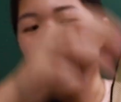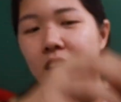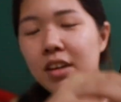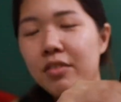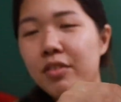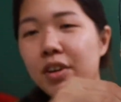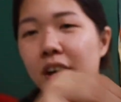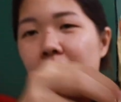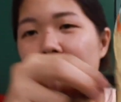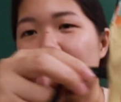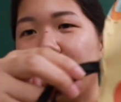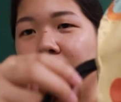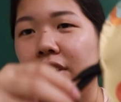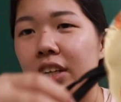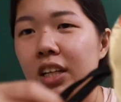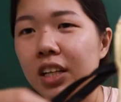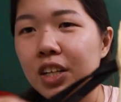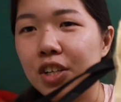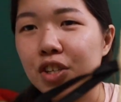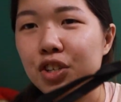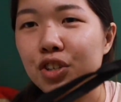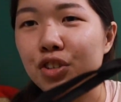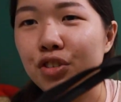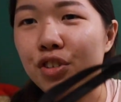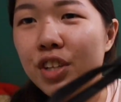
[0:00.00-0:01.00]
they even have
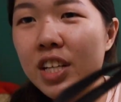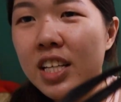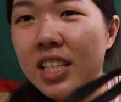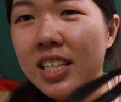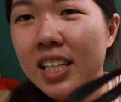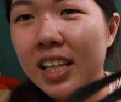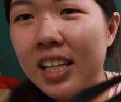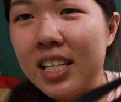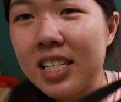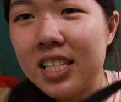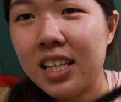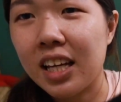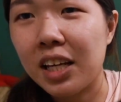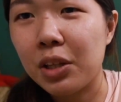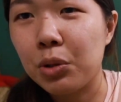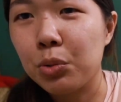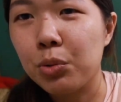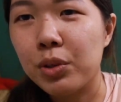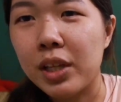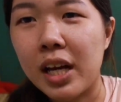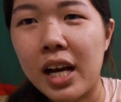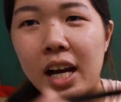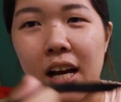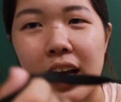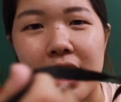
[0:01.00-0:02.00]
the strings at the side to
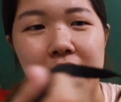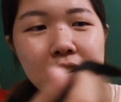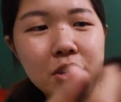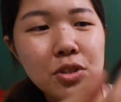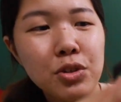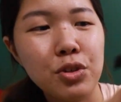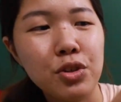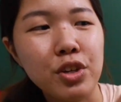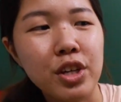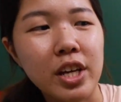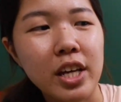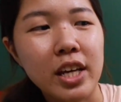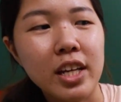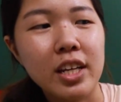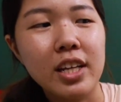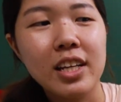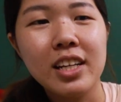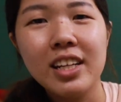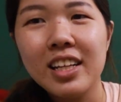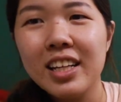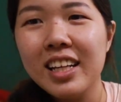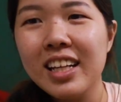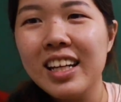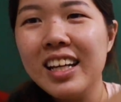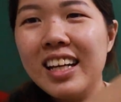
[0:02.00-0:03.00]
tie it, so you
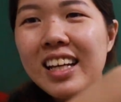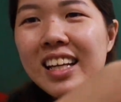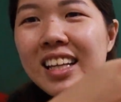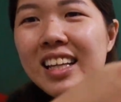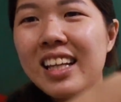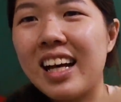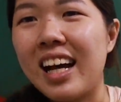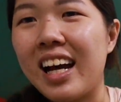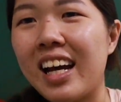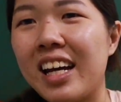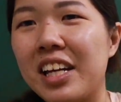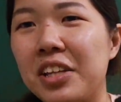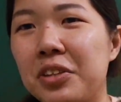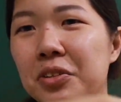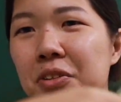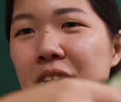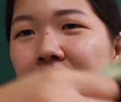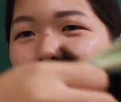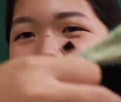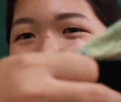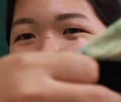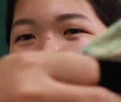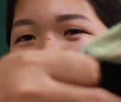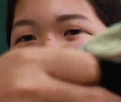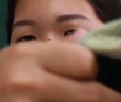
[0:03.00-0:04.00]
can tie it to
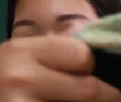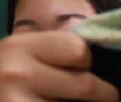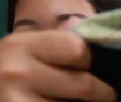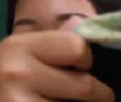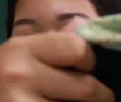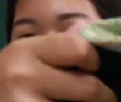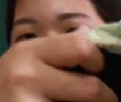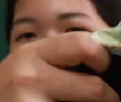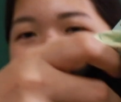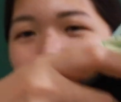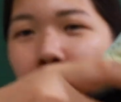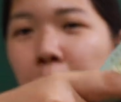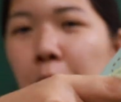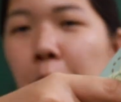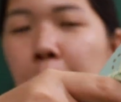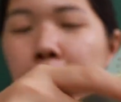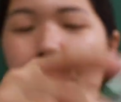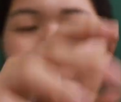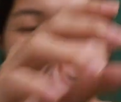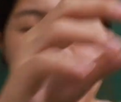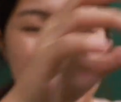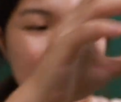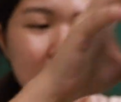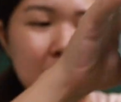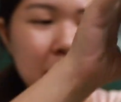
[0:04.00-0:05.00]
the side and
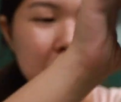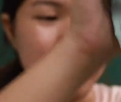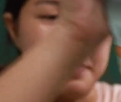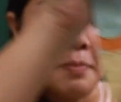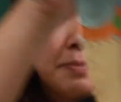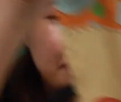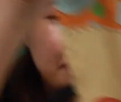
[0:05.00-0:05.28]
open it up.